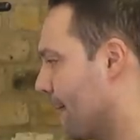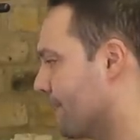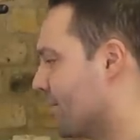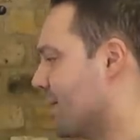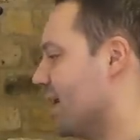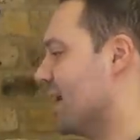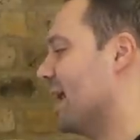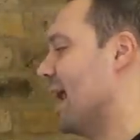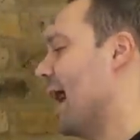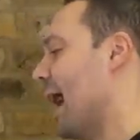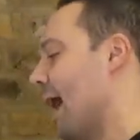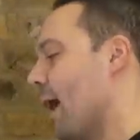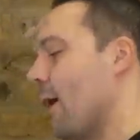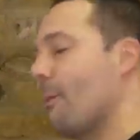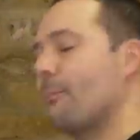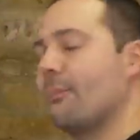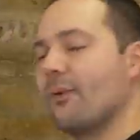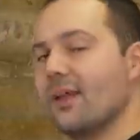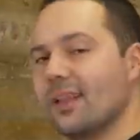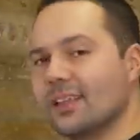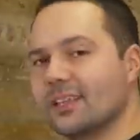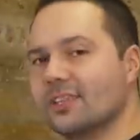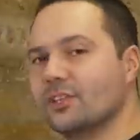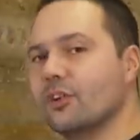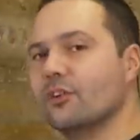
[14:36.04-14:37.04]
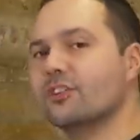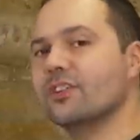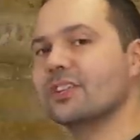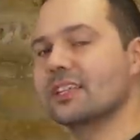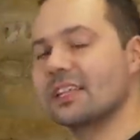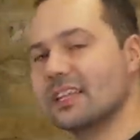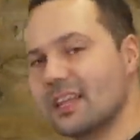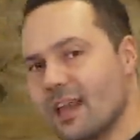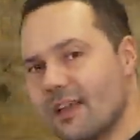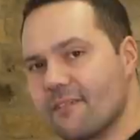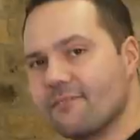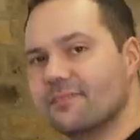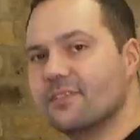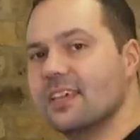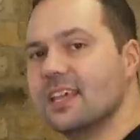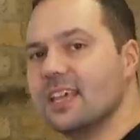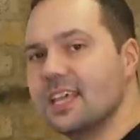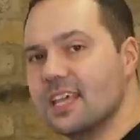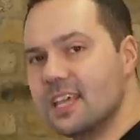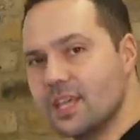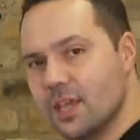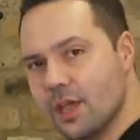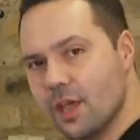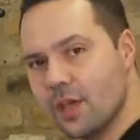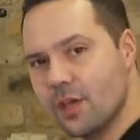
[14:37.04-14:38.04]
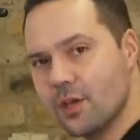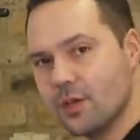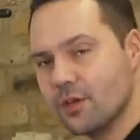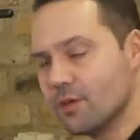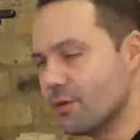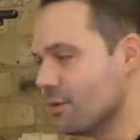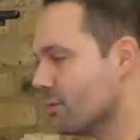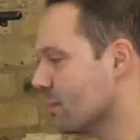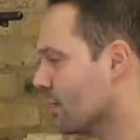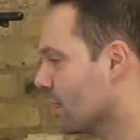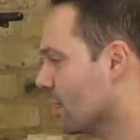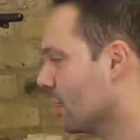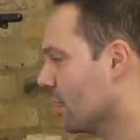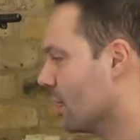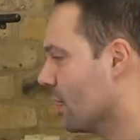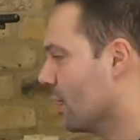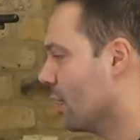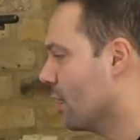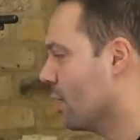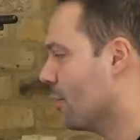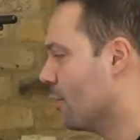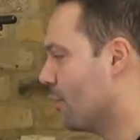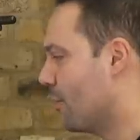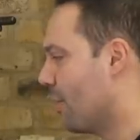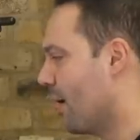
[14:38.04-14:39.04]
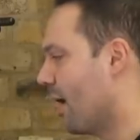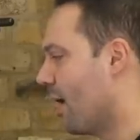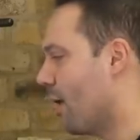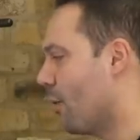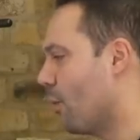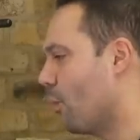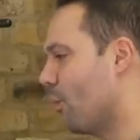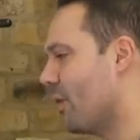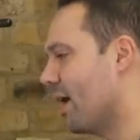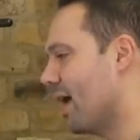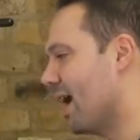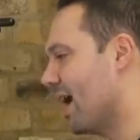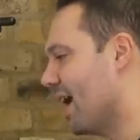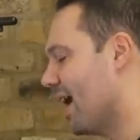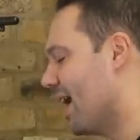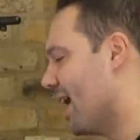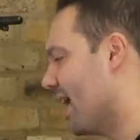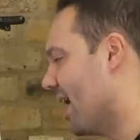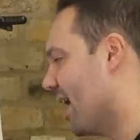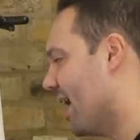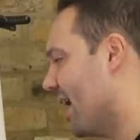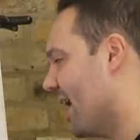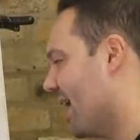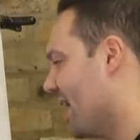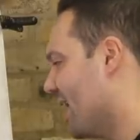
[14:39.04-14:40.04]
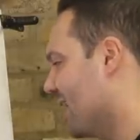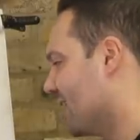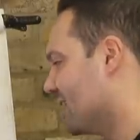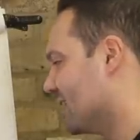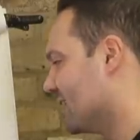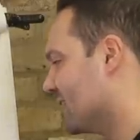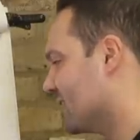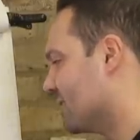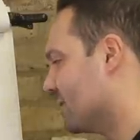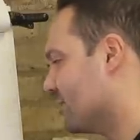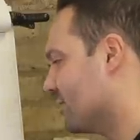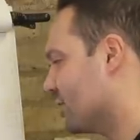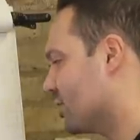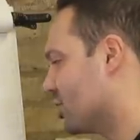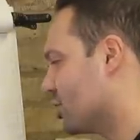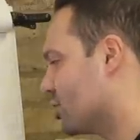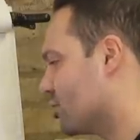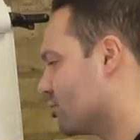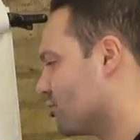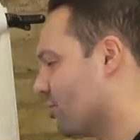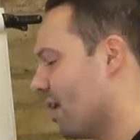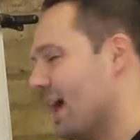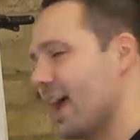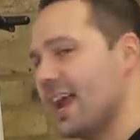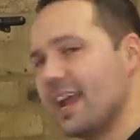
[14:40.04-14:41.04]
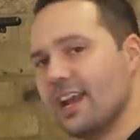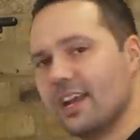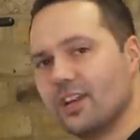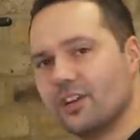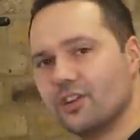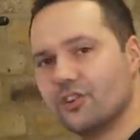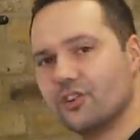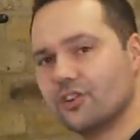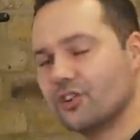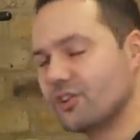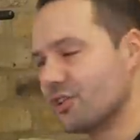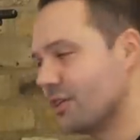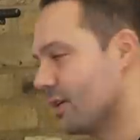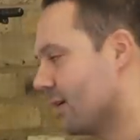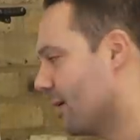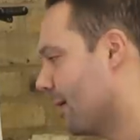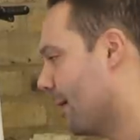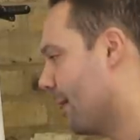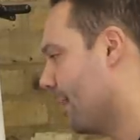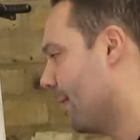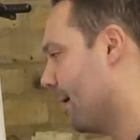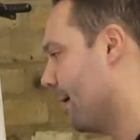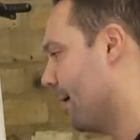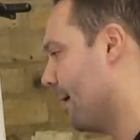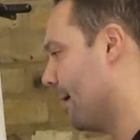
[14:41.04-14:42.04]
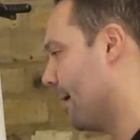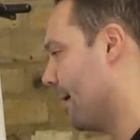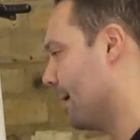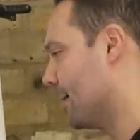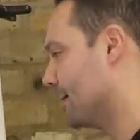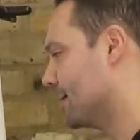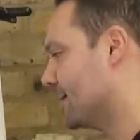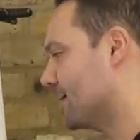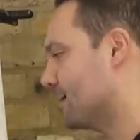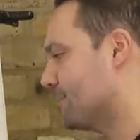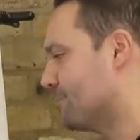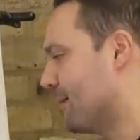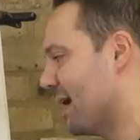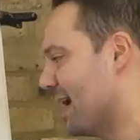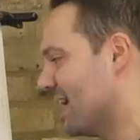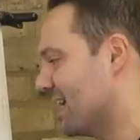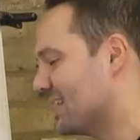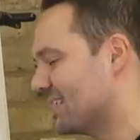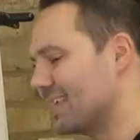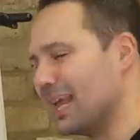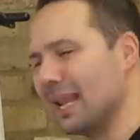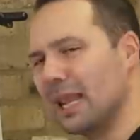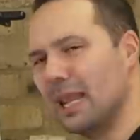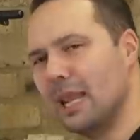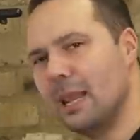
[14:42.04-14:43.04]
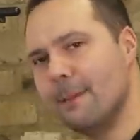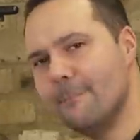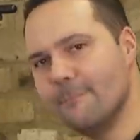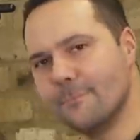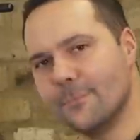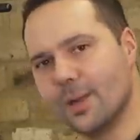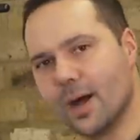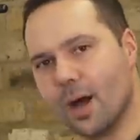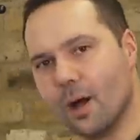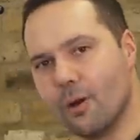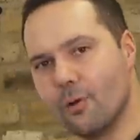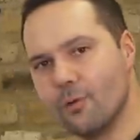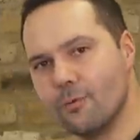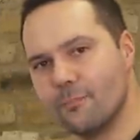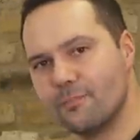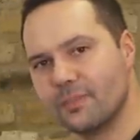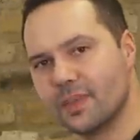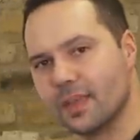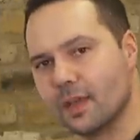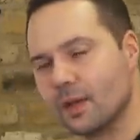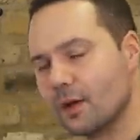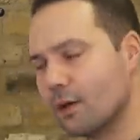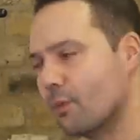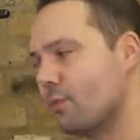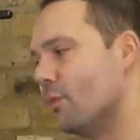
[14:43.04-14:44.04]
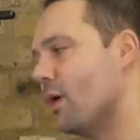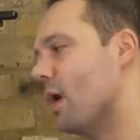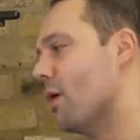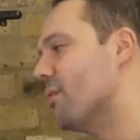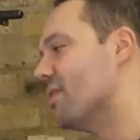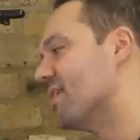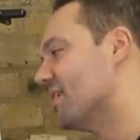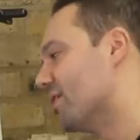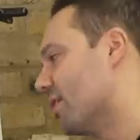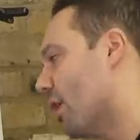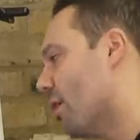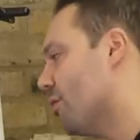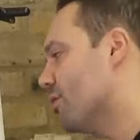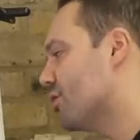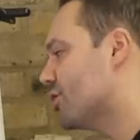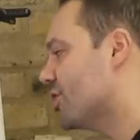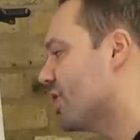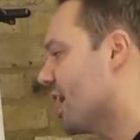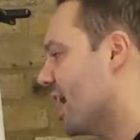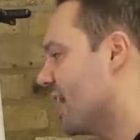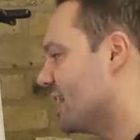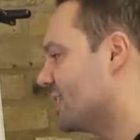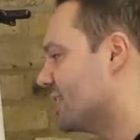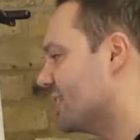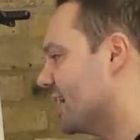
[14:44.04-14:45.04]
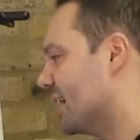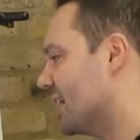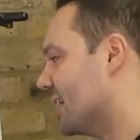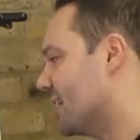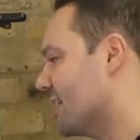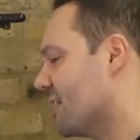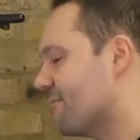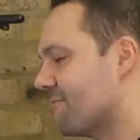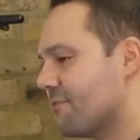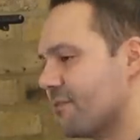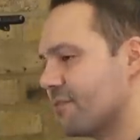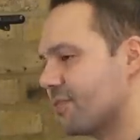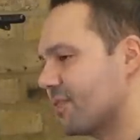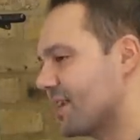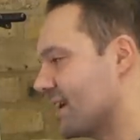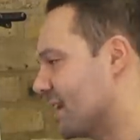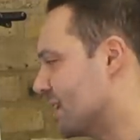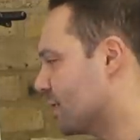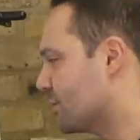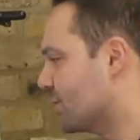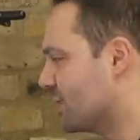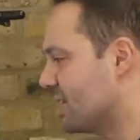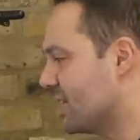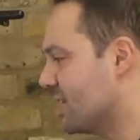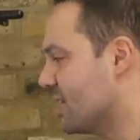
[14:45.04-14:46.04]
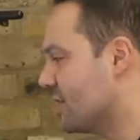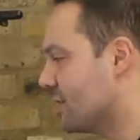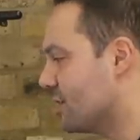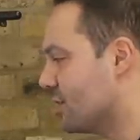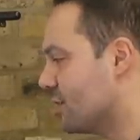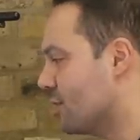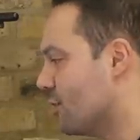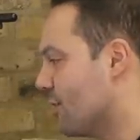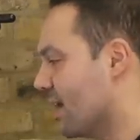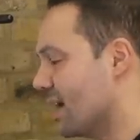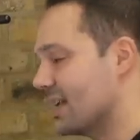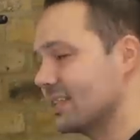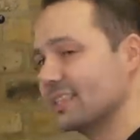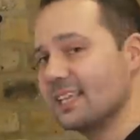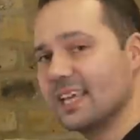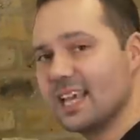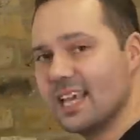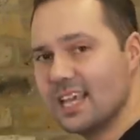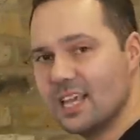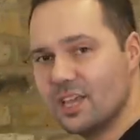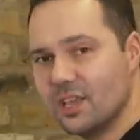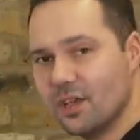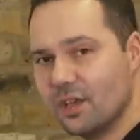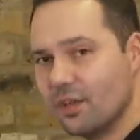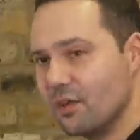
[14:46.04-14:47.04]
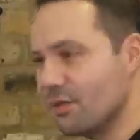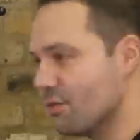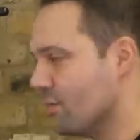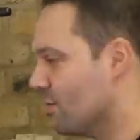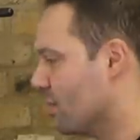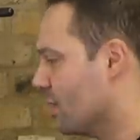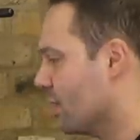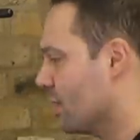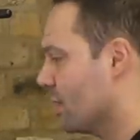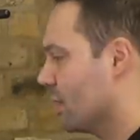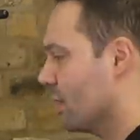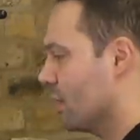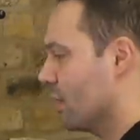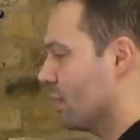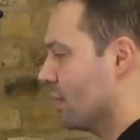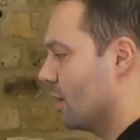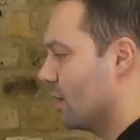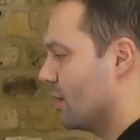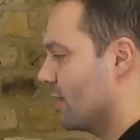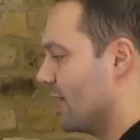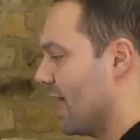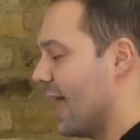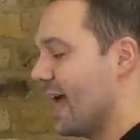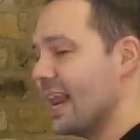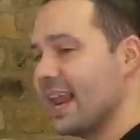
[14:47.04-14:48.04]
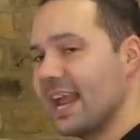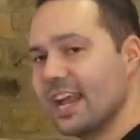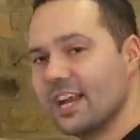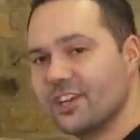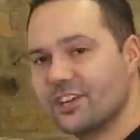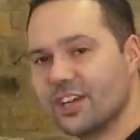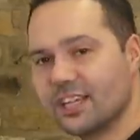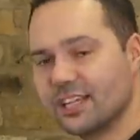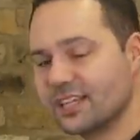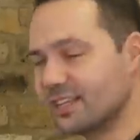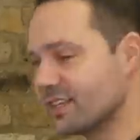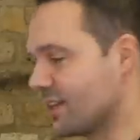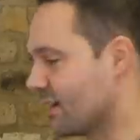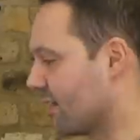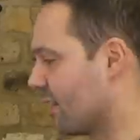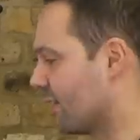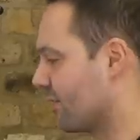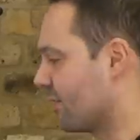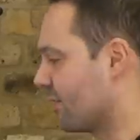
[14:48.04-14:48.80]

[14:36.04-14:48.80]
But now Britain's not just left the EU, but we're in some strange uh, space, a limbo, where we're negotiating different things the US, the EU, the NHS is under